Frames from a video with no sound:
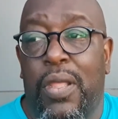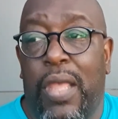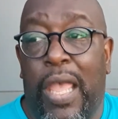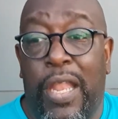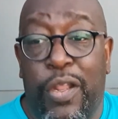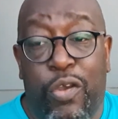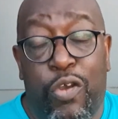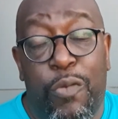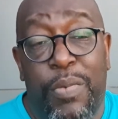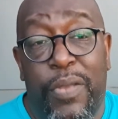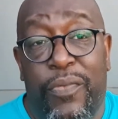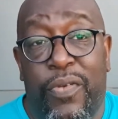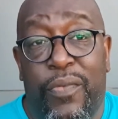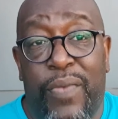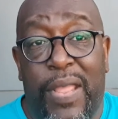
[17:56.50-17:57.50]
And it could be
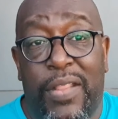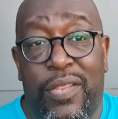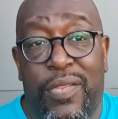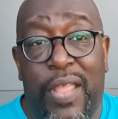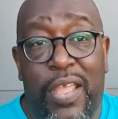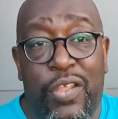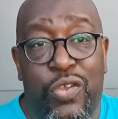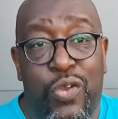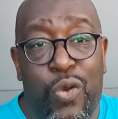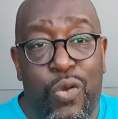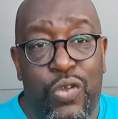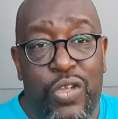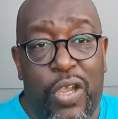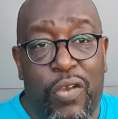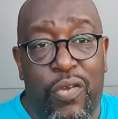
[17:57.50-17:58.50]
for the fact that
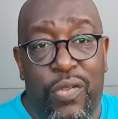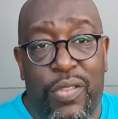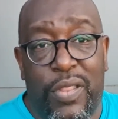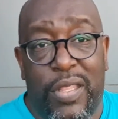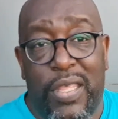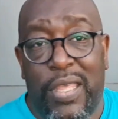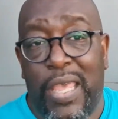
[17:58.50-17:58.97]
your chakras